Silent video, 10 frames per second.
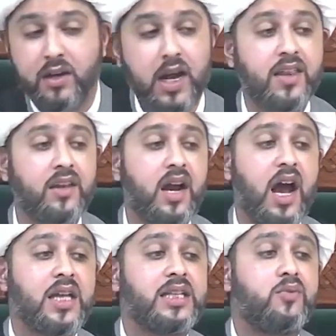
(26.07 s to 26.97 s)
Rather,
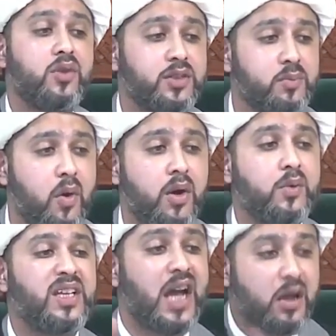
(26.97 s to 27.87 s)
Adam was born
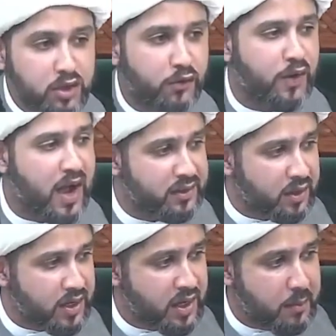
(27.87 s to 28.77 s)
without a
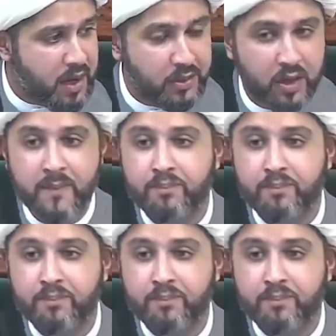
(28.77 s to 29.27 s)
father and a mother.